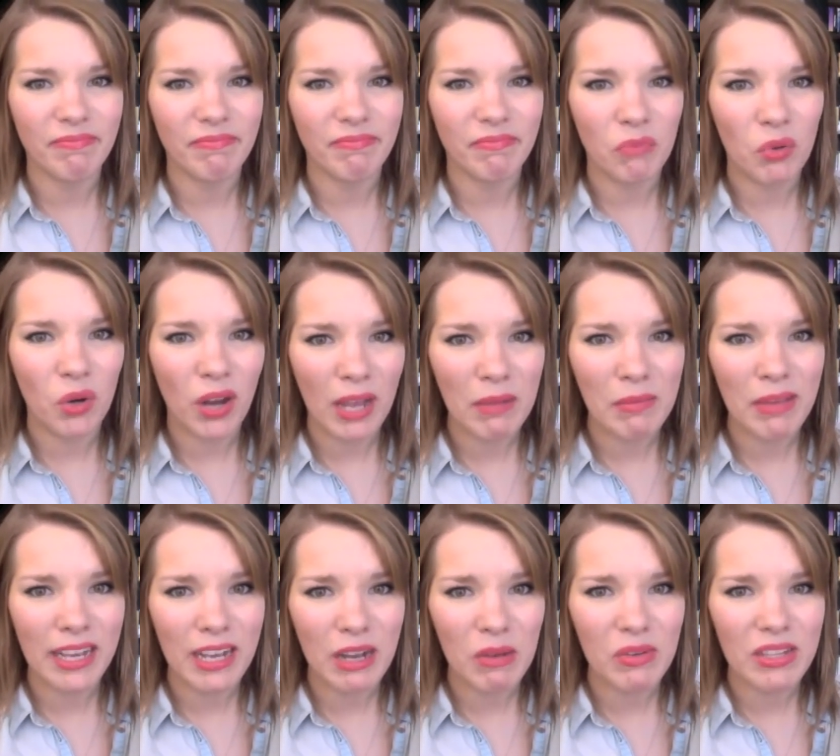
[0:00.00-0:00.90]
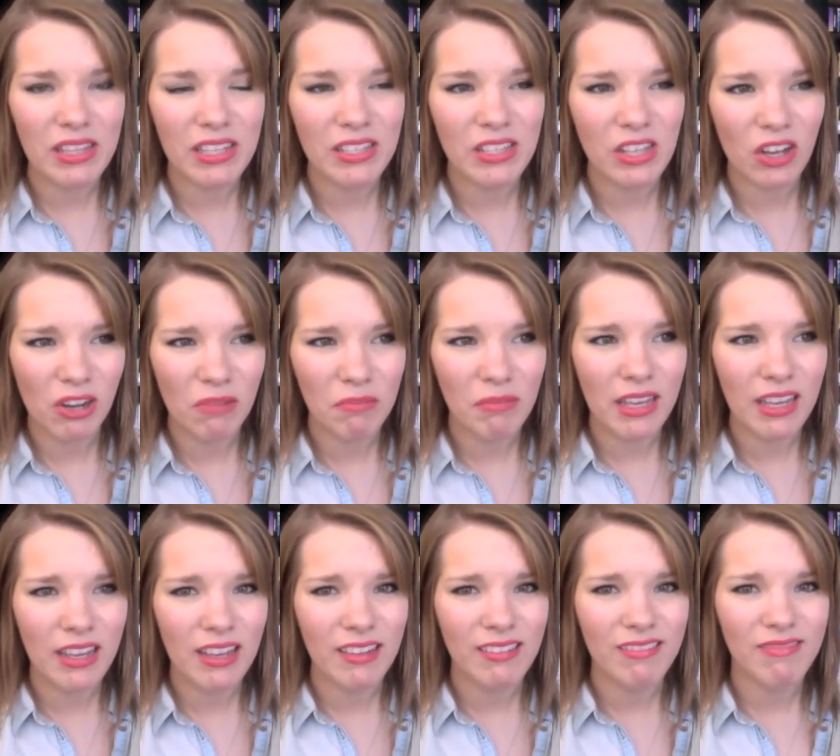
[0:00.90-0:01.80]
would I make out with a
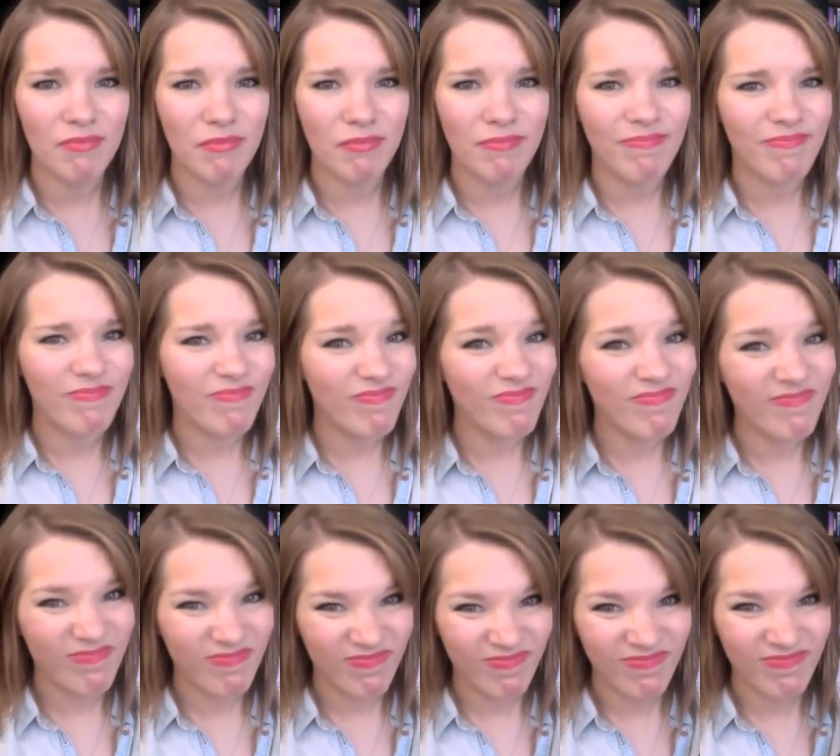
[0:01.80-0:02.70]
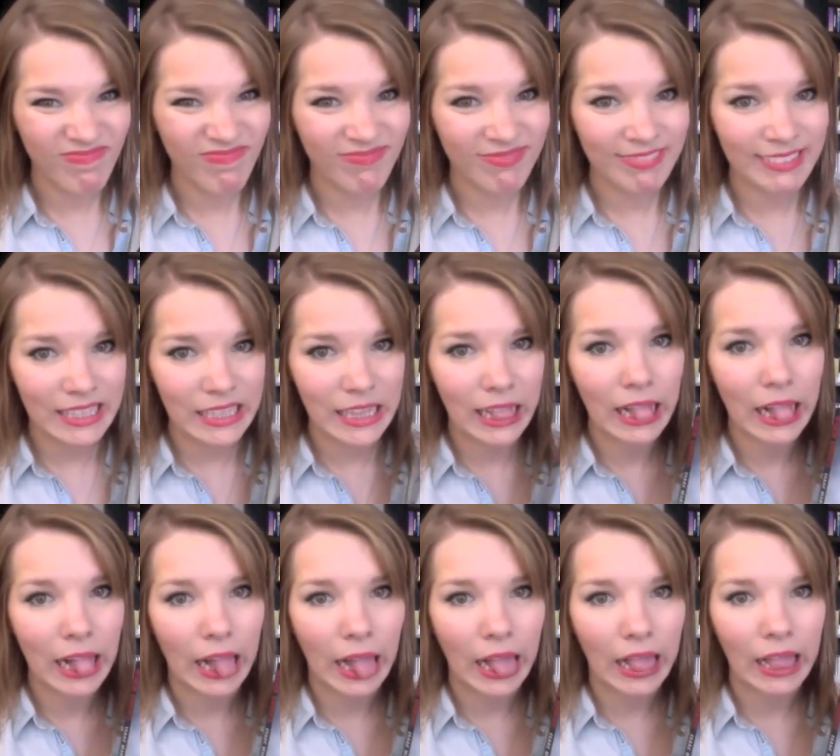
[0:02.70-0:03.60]
zombie? Mm,
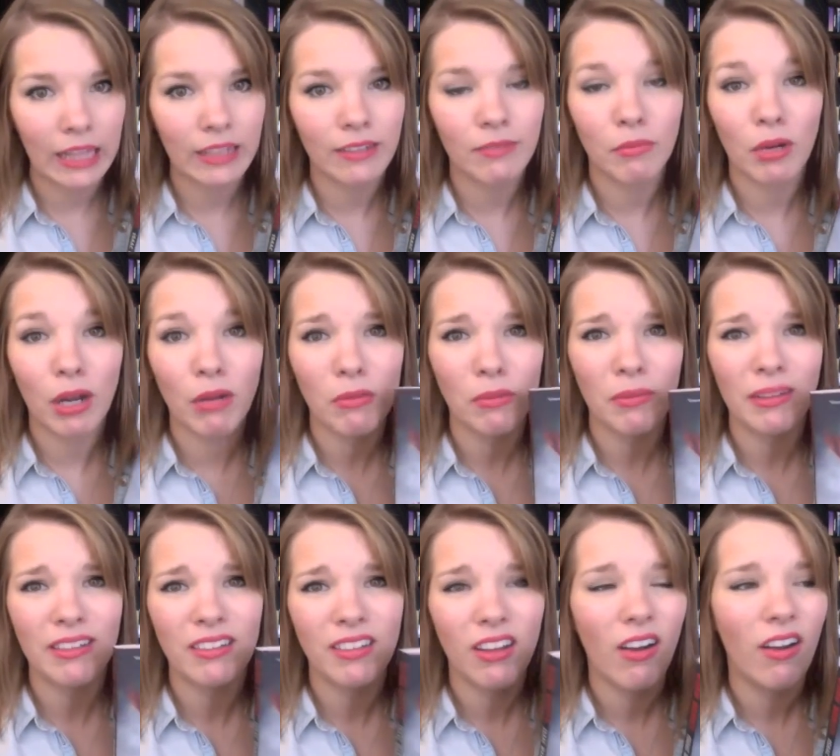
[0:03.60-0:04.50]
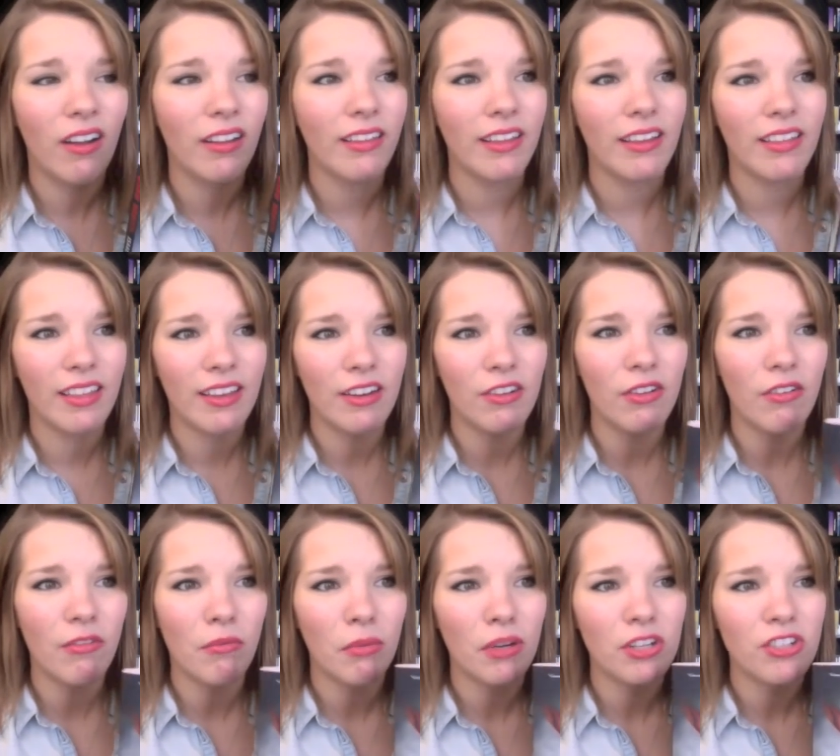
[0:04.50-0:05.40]
blech, probably not. Like, they don't
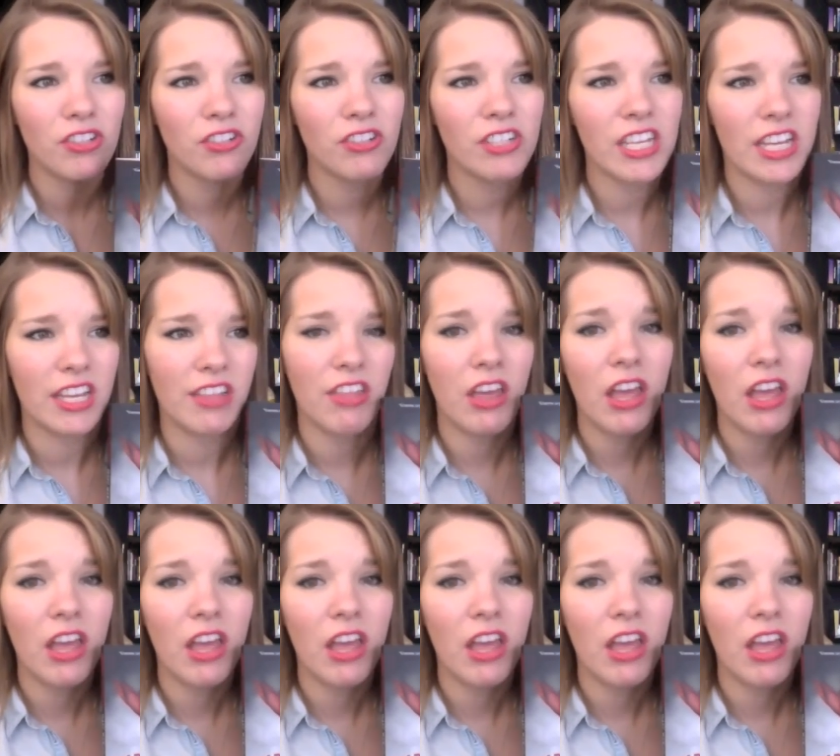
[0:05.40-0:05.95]
even brush their teeth.